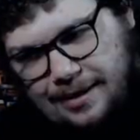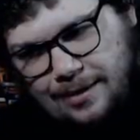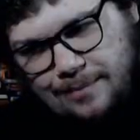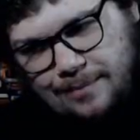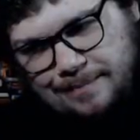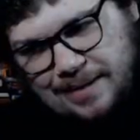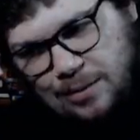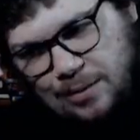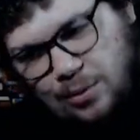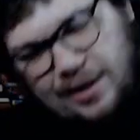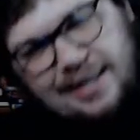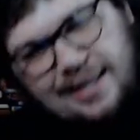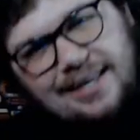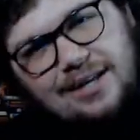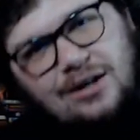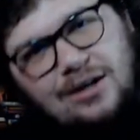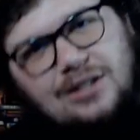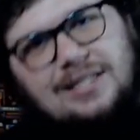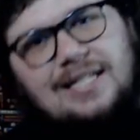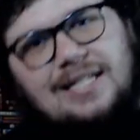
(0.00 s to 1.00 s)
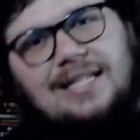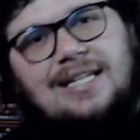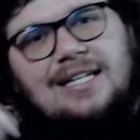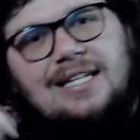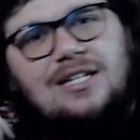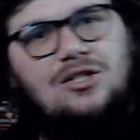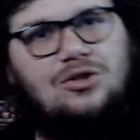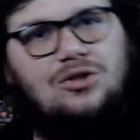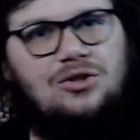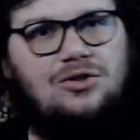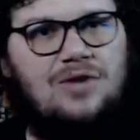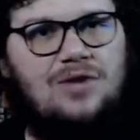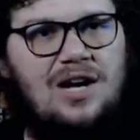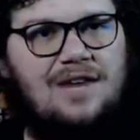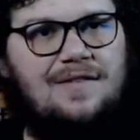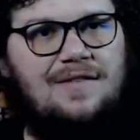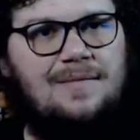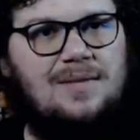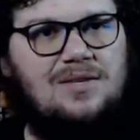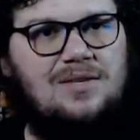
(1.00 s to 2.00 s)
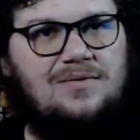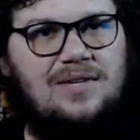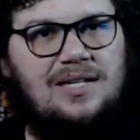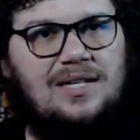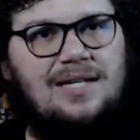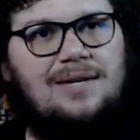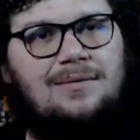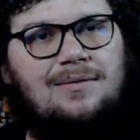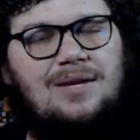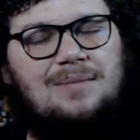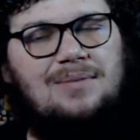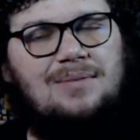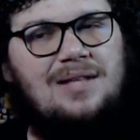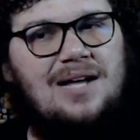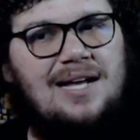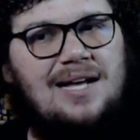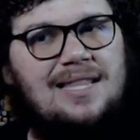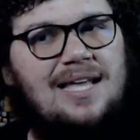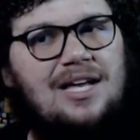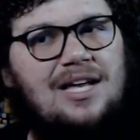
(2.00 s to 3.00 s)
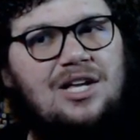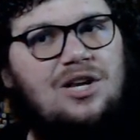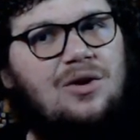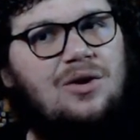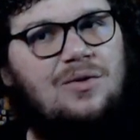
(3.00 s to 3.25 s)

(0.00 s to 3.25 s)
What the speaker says: But were killed in the initial strike from this villain, implying that,